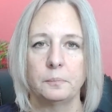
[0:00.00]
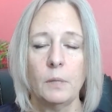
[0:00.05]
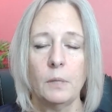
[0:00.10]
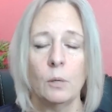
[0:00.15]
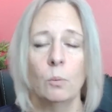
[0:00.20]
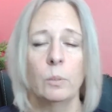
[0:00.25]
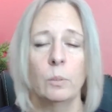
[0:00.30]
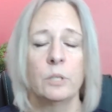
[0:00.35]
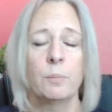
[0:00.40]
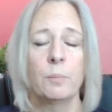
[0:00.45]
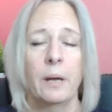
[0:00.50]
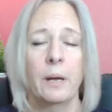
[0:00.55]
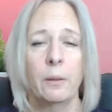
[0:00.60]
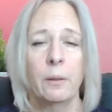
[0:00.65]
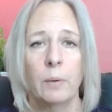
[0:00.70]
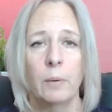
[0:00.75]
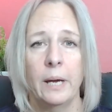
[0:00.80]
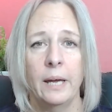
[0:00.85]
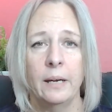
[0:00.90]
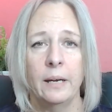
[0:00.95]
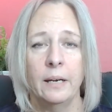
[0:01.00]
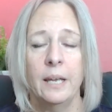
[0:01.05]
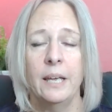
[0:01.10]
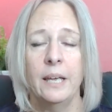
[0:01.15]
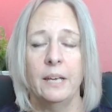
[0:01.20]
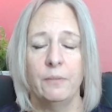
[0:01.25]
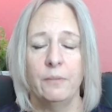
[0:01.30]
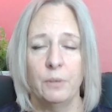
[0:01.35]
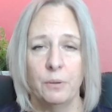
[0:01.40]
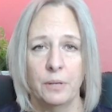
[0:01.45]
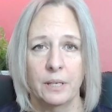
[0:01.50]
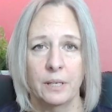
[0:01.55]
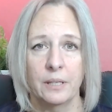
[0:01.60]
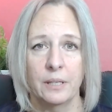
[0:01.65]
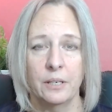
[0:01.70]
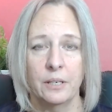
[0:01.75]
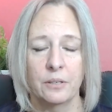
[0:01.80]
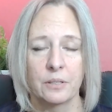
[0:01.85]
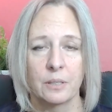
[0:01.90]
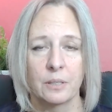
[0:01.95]
which by the way, if you think that
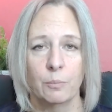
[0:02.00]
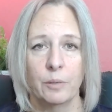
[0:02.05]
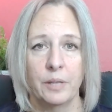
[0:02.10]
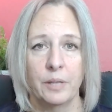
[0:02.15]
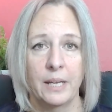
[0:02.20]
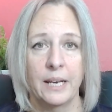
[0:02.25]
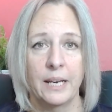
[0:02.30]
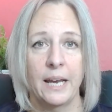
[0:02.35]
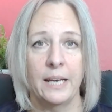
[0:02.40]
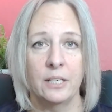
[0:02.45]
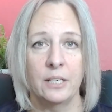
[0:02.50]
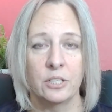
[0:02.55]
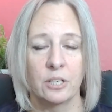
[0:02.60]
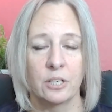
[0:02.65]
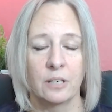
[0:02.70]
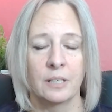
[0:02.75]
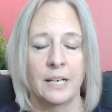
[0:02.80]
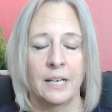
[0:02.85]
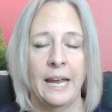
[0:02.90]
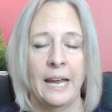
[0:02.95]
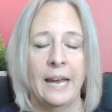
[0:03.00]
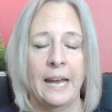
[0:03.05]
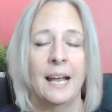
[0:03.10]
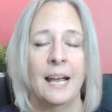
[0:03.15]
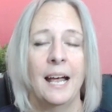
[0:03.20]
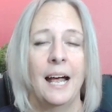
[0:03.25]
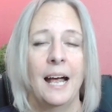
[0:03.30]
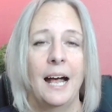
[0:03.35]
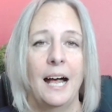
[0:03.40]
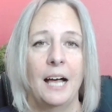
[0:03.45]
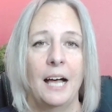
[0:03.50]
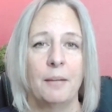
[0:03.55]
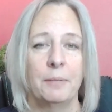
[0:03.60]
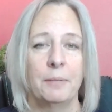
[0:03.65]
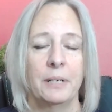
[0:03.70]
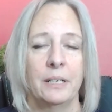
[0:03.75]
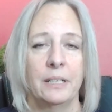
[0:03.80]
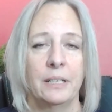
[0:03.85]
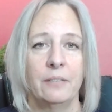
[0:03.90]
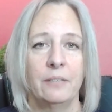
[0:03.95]
you're someone that hates Chardonnay, I'm
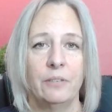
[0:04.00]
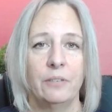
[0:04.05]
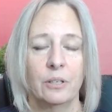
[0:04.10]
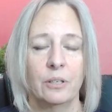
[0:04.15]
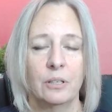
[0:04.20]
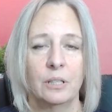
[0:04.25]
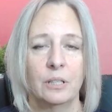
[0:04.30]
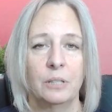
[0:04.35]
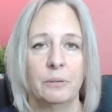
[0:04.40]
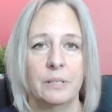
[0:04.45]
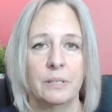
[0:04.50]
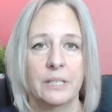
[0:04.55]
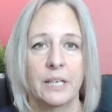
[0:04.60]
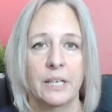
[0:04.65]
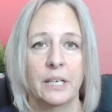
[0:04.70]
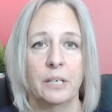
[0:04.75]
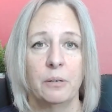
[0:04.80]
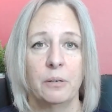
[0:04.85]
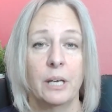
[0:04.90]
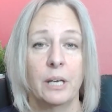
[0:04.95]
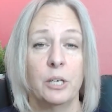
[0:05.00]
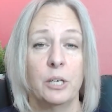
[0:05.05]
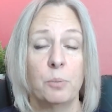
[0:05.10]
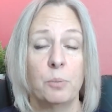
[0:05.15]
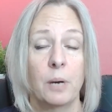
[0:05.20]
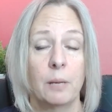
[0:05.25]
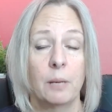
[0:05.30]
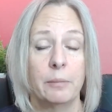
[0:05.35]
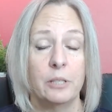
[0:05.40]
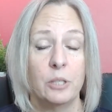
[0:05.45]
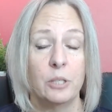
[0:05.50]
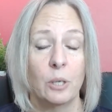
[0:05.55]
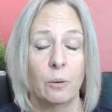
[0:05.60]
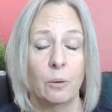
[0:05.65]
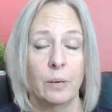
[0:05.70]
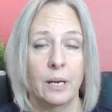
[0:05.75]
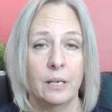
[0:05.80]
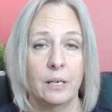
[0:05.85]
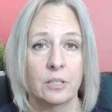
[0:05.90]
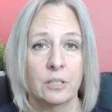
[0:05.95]
going to give you a clue and tell you that you probably don't
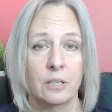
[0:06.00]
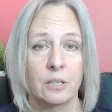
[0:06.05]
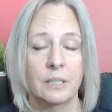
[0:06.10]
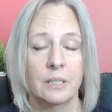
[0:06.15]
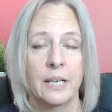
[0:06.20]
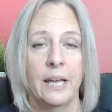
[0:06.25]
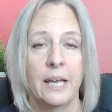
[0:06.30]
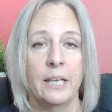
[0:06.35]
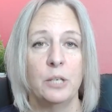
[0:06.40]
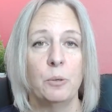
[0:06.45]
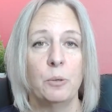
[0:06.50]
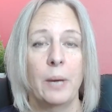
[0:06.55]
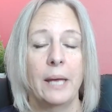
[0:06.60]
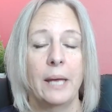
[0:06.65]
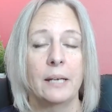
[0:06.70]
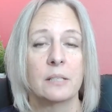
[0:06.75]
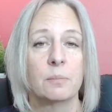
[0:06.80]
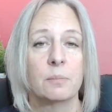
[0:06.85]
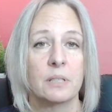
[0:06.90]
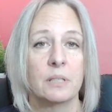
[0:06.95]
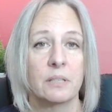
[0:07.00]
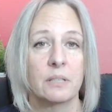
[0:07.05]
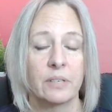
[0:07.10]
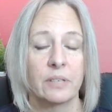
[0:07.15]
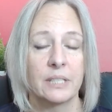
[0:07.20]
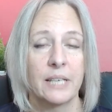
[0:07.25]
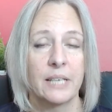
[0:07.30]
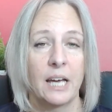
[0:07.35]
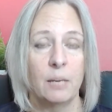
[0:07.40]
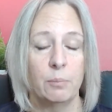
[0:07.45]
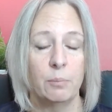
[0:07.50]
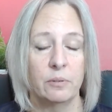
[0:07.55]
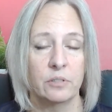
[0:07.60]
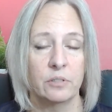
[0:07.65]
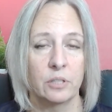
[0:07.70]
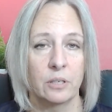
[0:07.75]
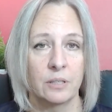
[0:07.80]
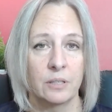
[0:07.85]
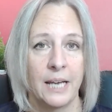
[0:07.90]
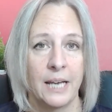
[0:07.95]
hate Chardonnay. You hate a specific type of
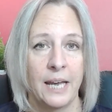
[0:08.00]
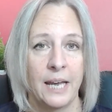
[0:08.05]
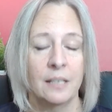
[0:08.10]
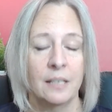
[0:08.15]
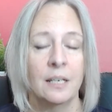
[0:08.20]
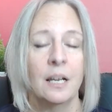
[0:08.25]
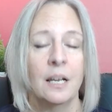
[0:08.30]
Chardonnay.